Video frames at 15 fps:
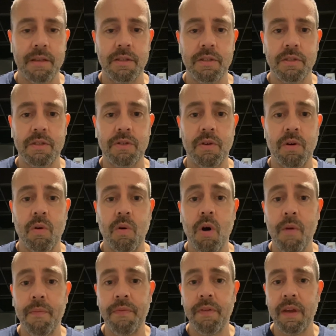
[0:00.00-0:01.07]
So
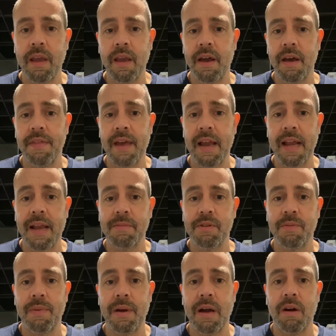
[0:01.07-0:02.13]
hopefully that comes
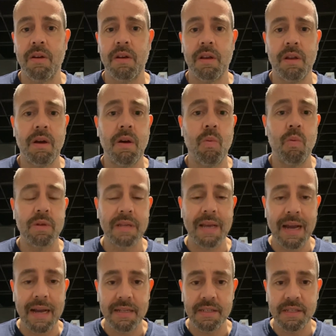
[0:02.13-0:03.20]
about.
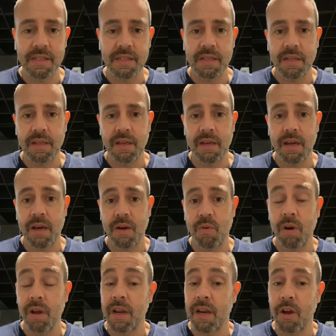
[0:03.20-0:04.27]
Wisconsin,
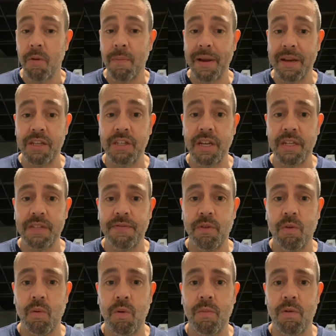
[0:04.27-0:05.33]
we're looking at going back to
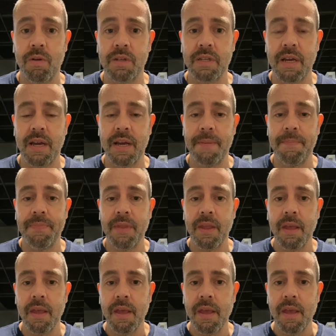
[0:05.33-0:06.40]
Janesville one more time,
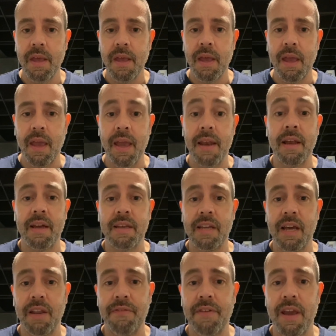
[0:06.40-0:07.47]
and
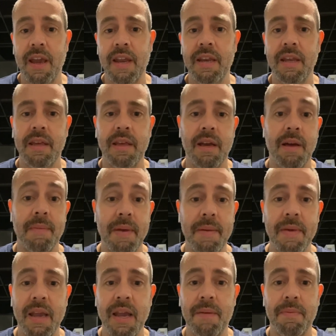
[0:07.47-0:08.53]
Delavan,
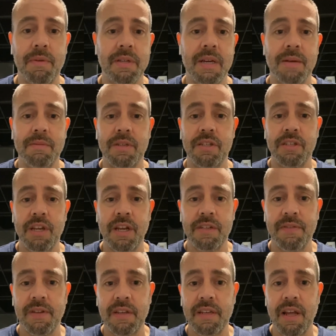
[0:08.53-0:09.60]
maybe a couple of times to
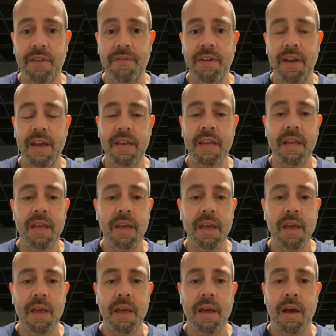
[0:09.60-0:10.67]
Janesville and Delavan.
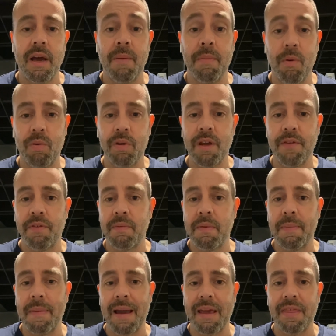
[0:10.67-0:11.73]
But we'll definitely
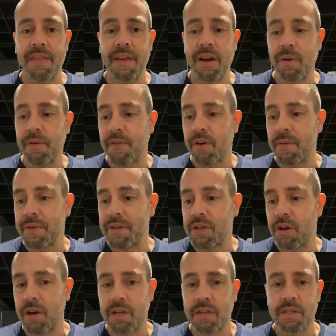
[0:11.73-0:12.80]
be back there. We've already been
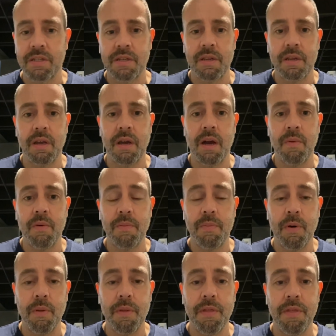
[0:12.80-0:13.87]
talks with
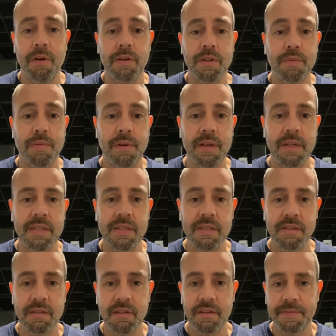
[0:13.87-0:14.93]
both of those
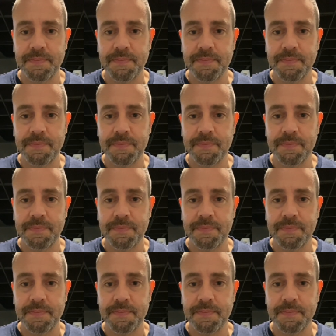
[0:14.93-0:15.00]
places.